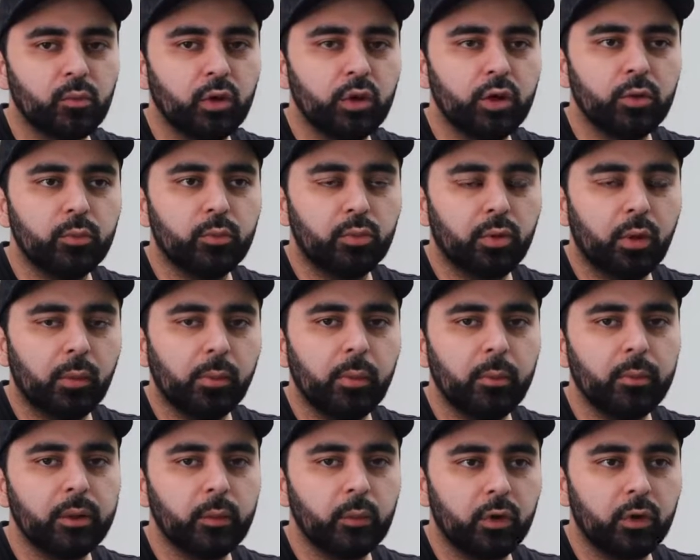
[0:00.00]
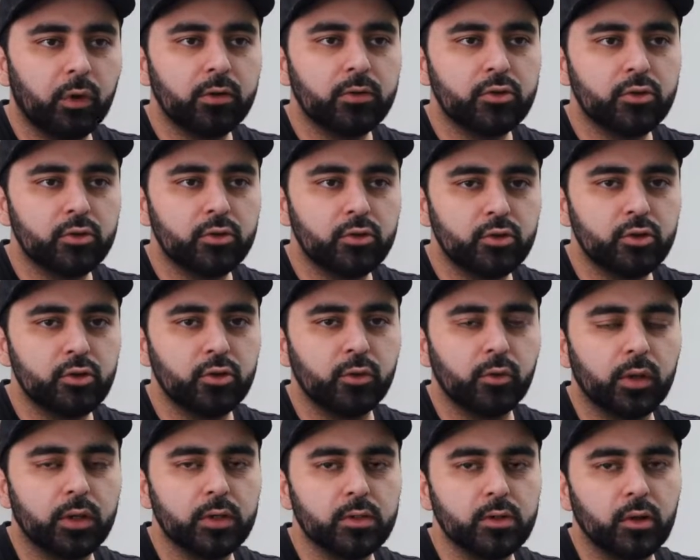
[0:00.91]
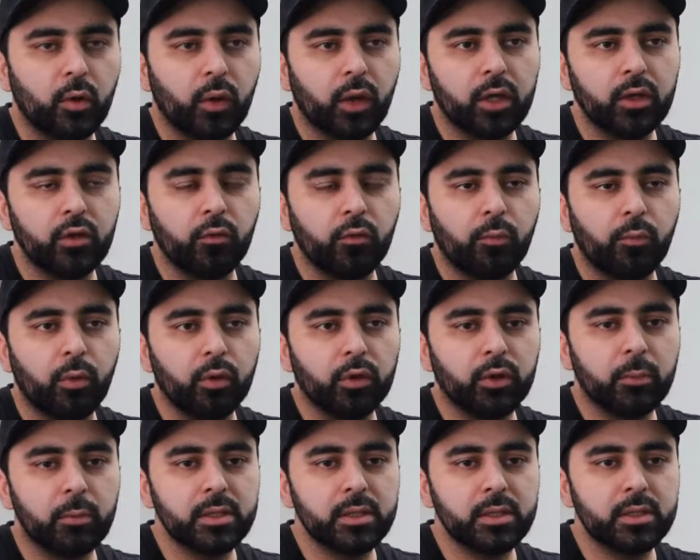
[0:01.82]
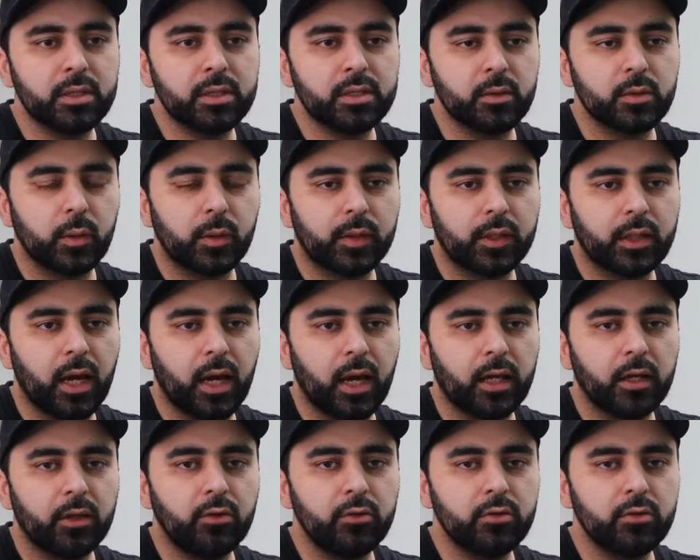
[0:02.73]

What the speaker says: what you'd probably want to do is, okay, you've bought the business with debt.